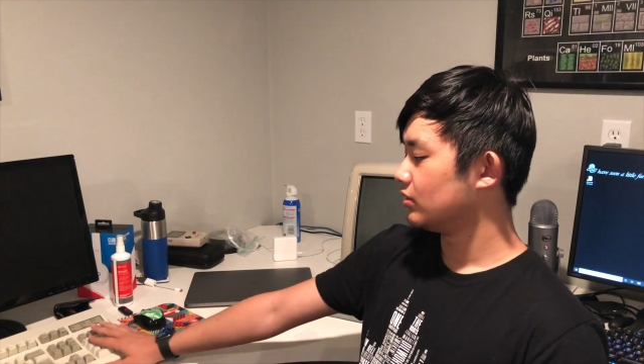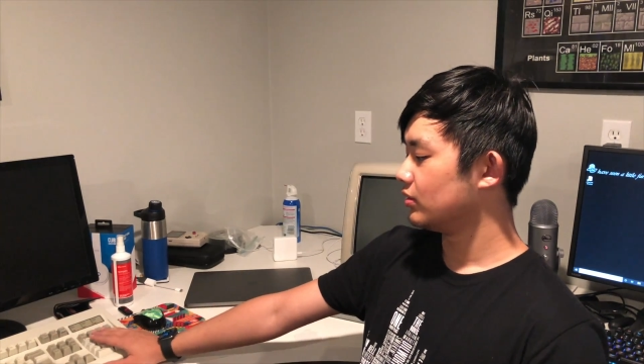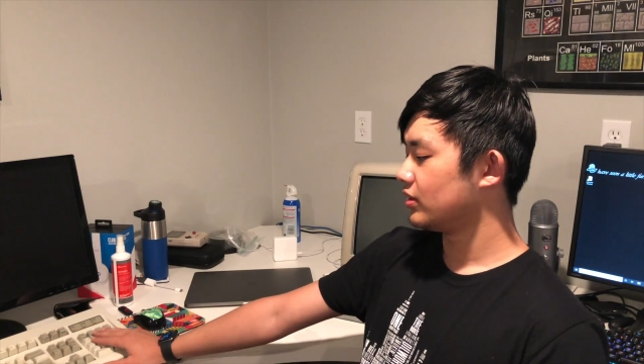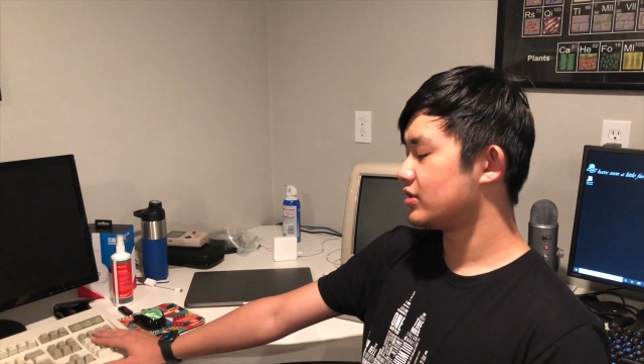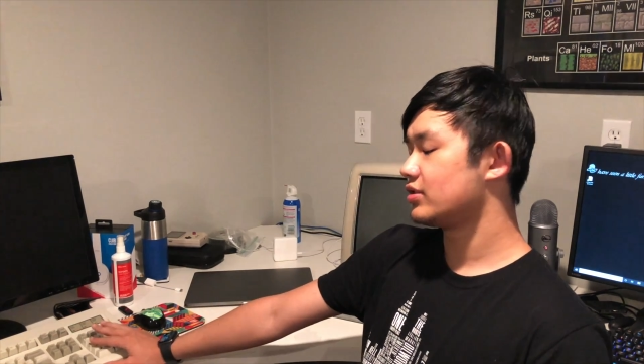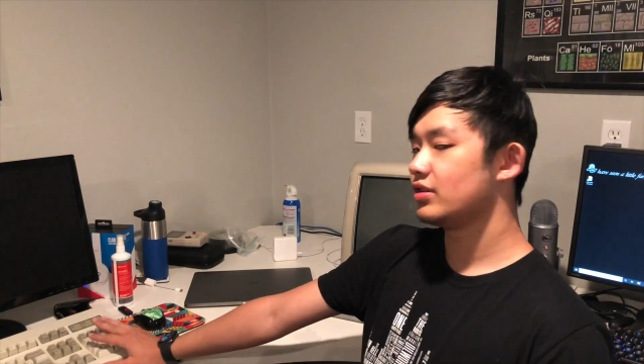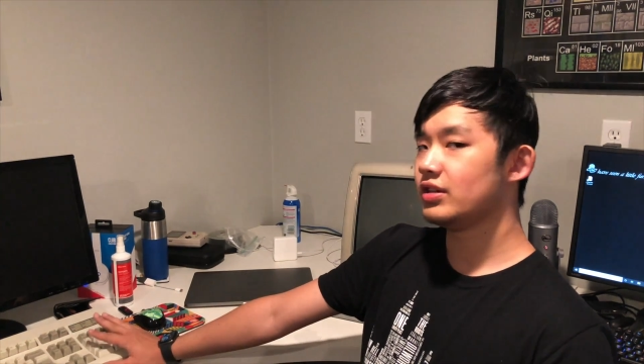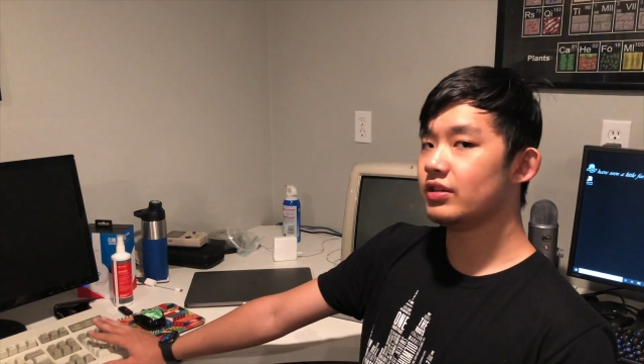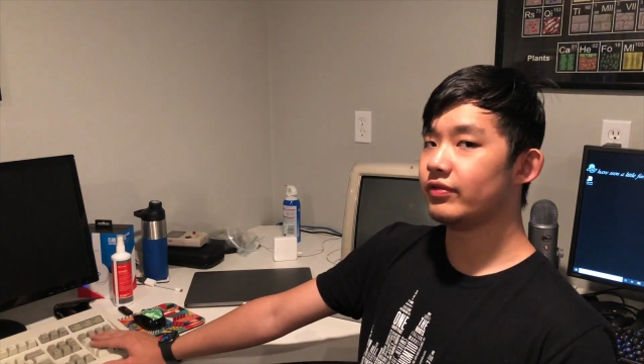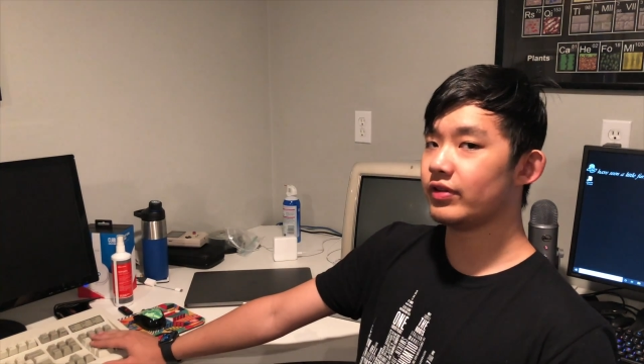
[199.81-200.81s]
It's
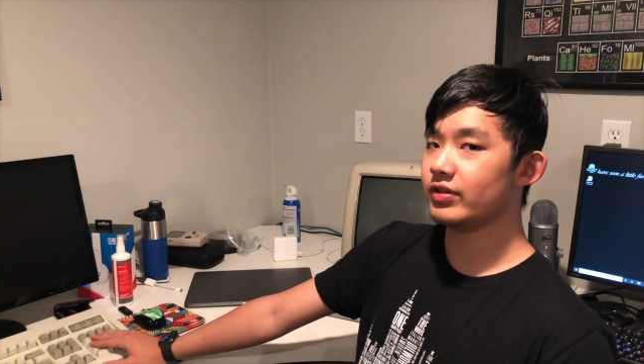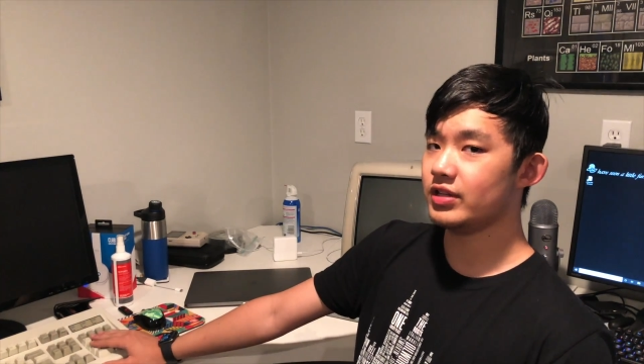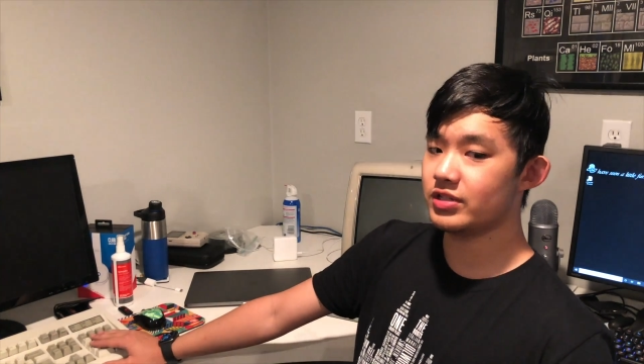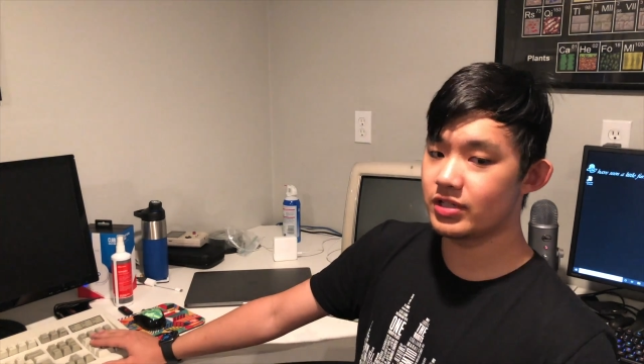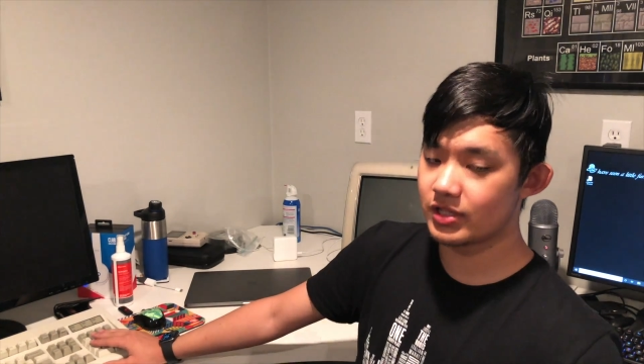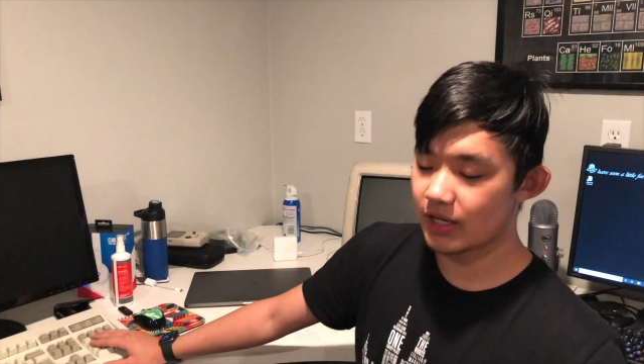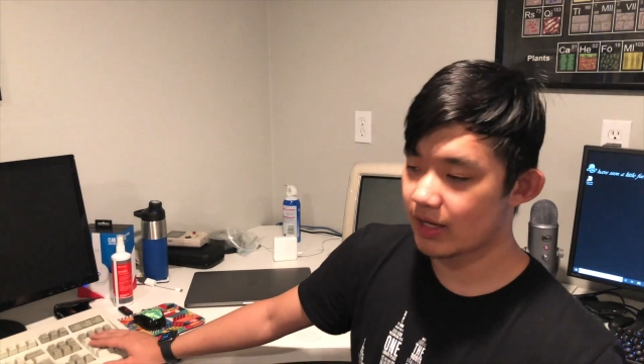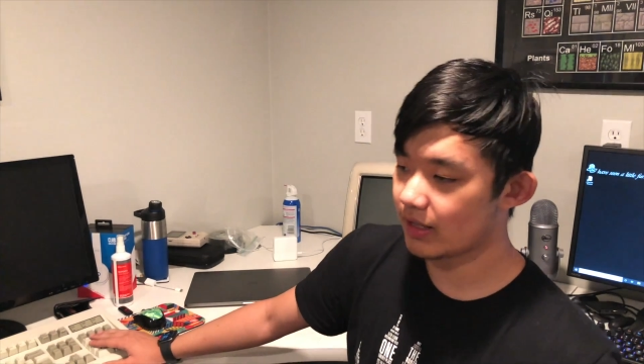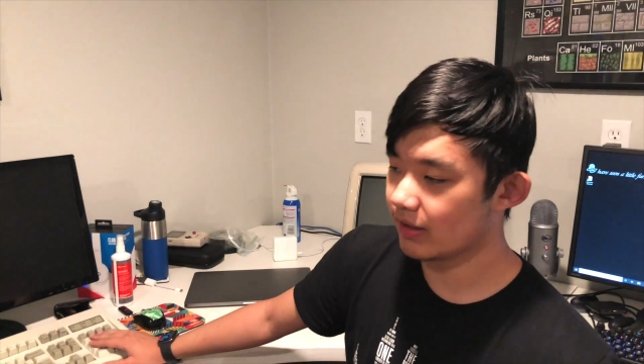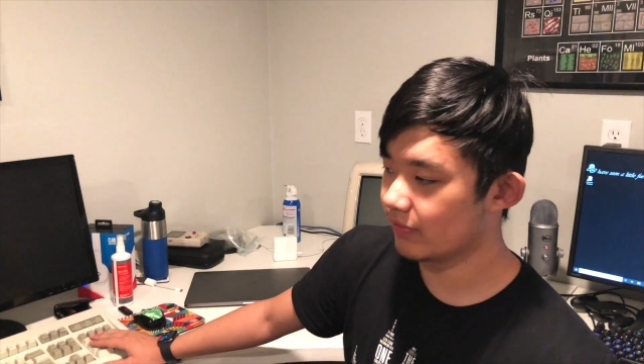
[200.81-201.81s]
very easy to
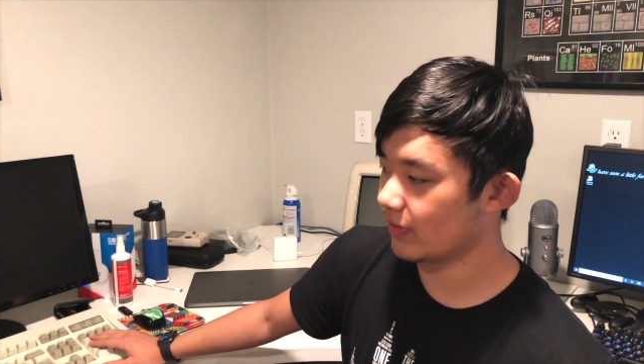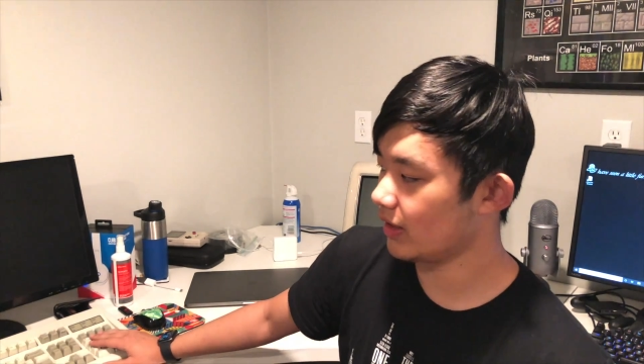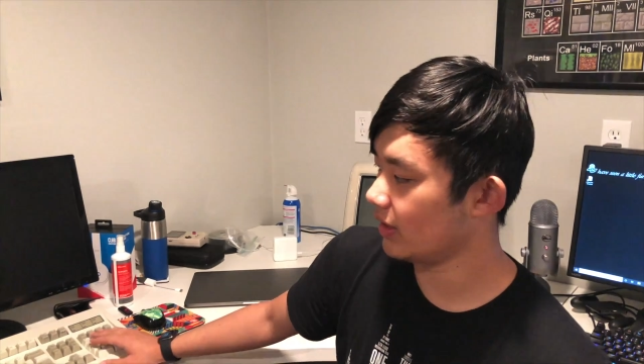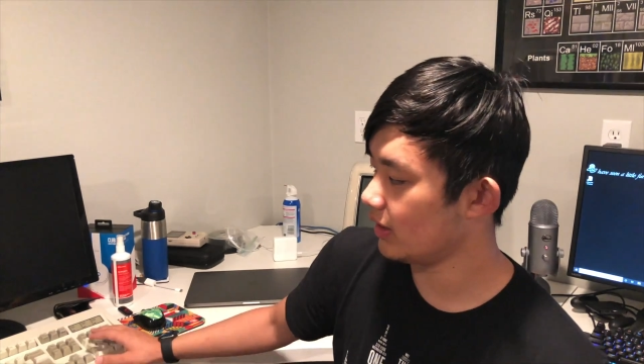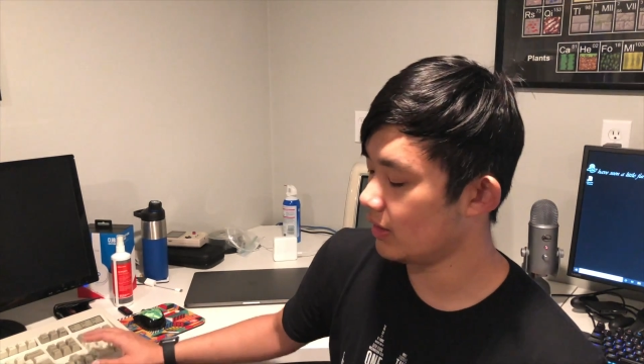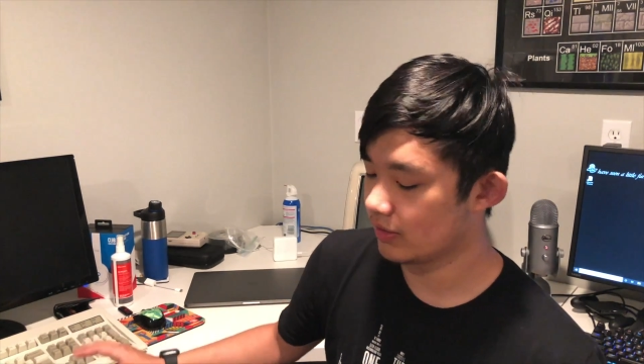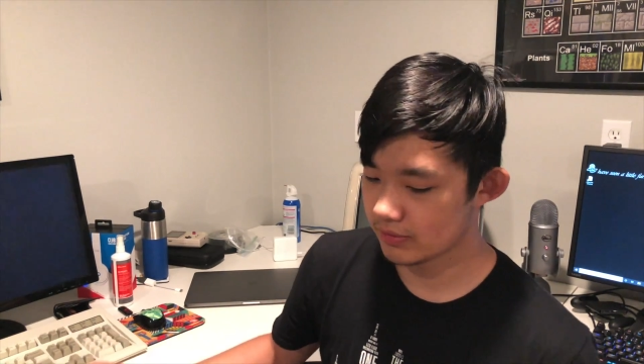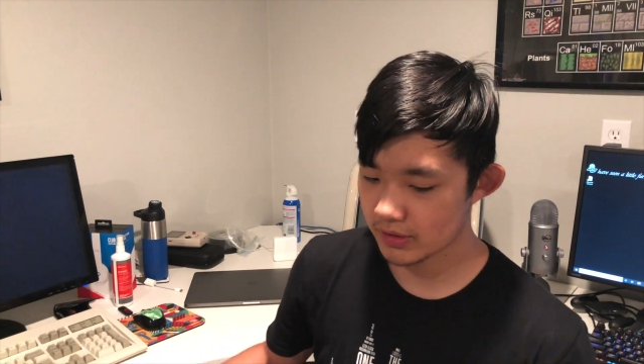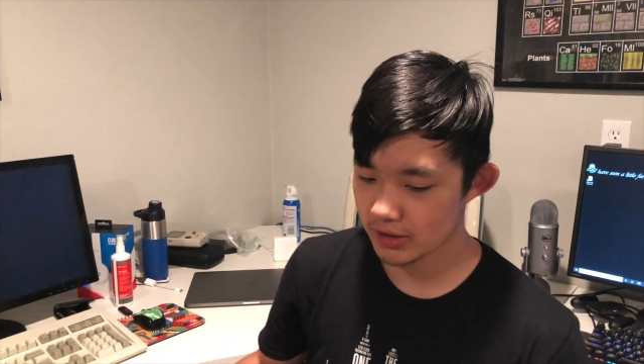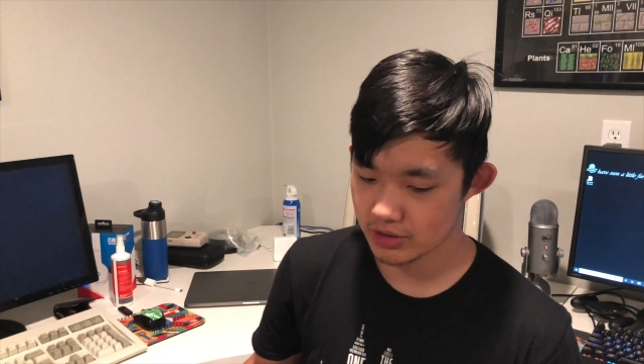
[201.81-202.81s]
have a
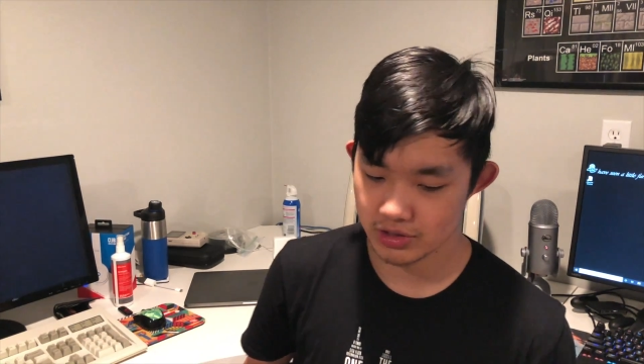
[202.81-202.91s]
Linux